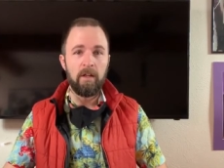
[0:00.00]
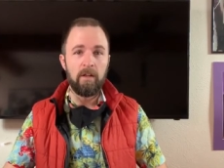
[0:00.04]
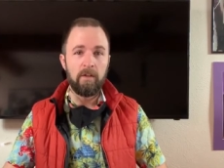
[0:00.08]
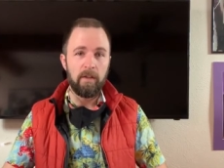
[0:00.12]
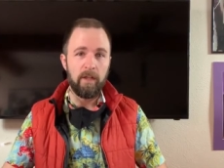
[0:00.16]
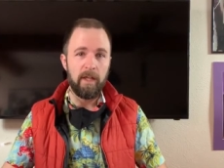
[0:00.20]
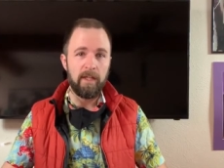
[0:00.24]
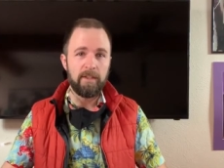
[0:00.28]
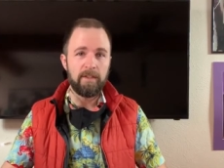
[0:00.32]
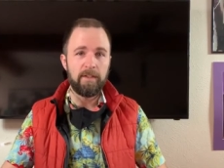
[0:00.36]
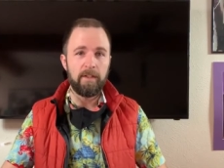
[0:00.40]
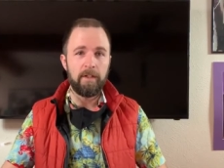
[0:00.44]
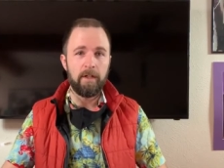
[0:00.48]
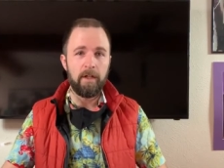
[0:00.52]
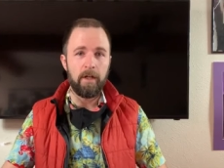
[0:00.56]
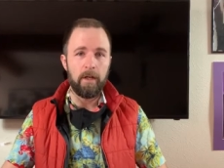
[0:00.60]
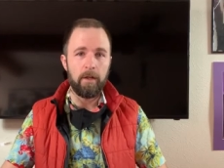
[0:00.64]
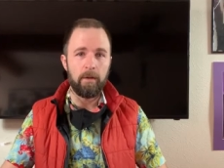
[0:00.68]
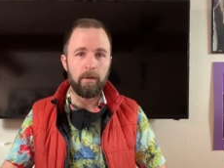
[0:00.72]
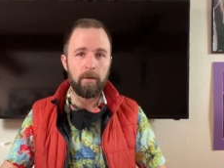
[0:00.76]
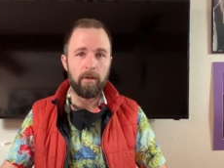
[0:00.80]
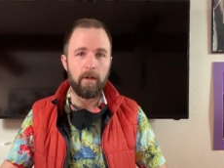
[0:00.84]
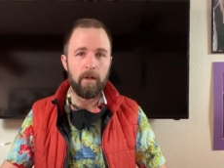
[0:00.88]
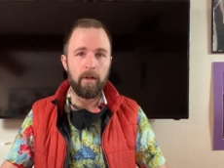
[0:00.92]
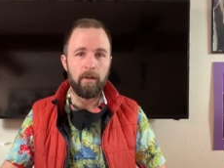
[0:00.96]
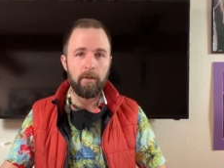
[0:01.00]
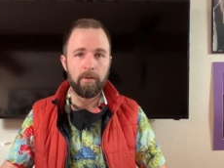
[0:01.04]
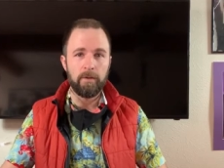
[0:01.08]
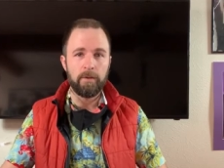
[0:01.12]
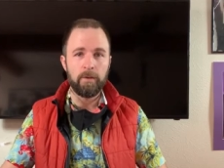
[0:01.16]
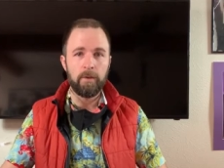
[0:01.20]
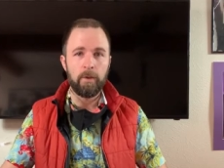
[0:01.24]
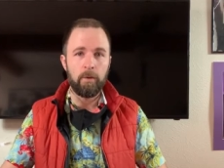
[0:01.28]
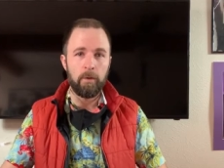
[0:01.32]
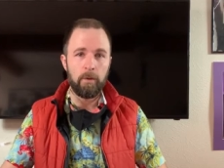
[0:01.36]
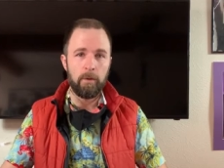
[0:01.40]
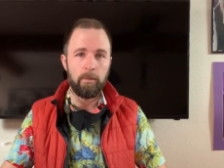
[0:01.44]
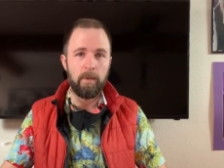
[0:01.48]
less than $100
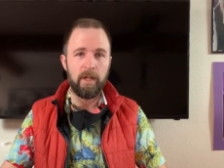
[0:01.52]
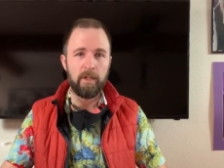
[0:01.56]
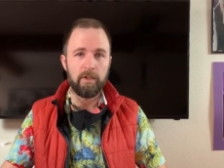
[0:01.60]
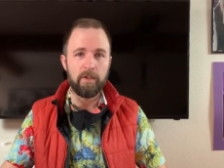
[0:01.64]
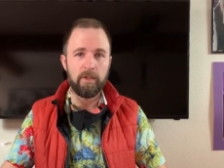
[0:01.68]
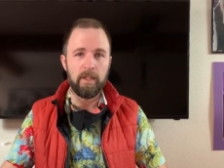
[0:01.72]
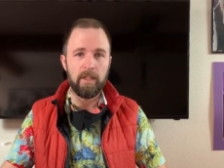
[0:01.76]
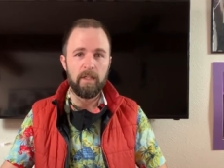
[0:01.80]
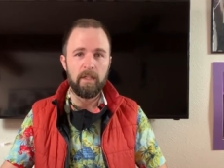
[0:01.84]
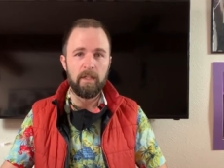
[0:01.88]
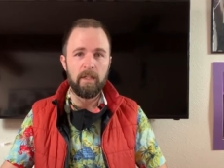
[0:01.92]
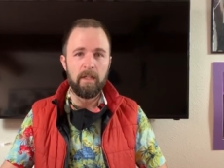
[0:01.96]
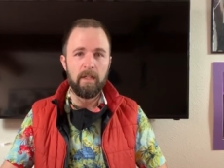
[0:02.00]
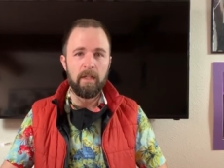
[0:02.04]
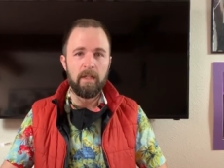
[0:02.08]
total budget.